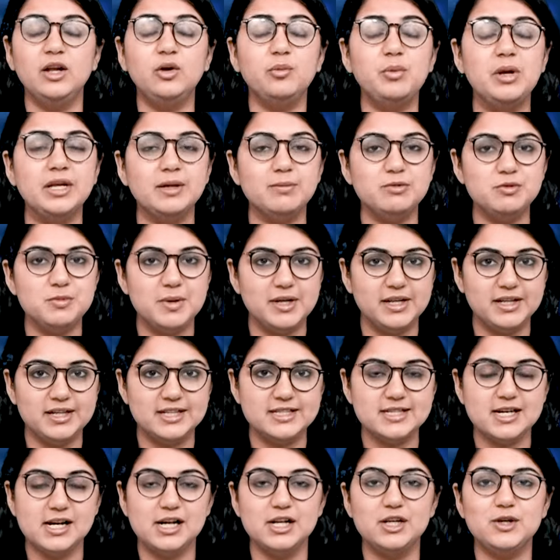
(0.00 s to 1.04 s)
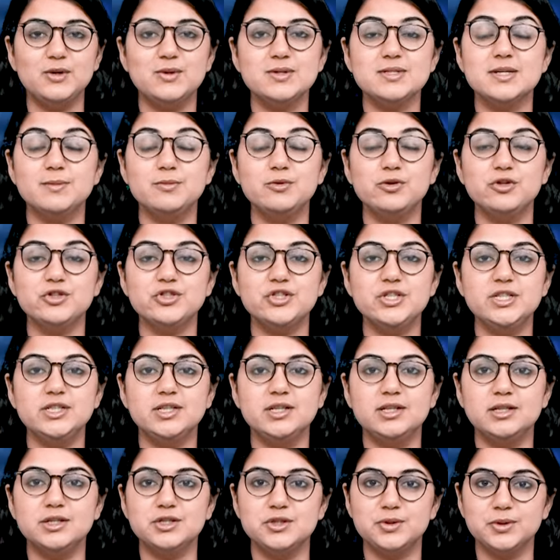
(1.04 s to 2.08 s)
Hello and welcome to Medical Dialogues. I'm Roshni.
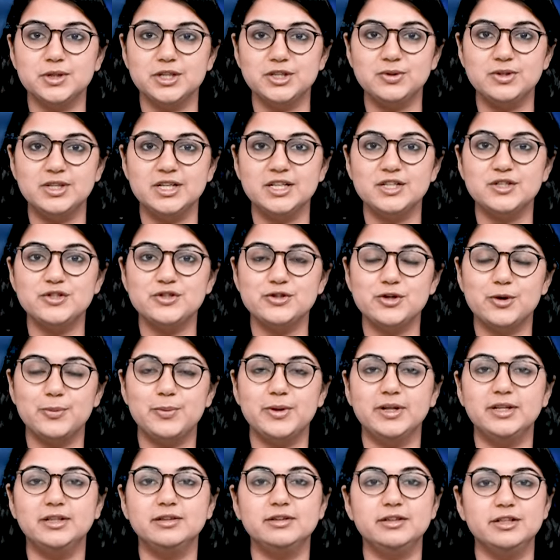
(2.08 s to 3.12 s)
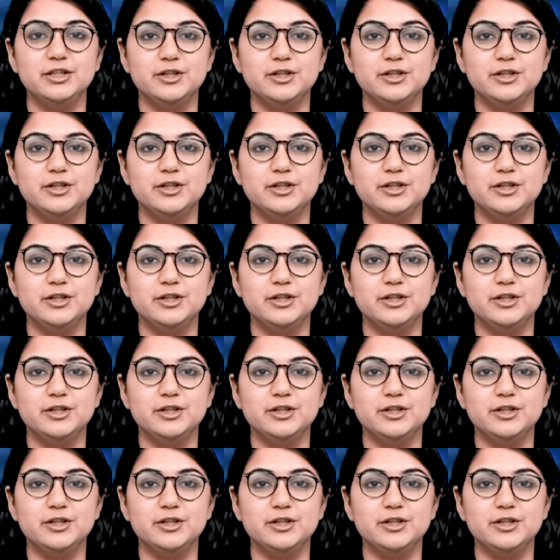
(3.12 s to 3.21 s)
Let's look at today's top health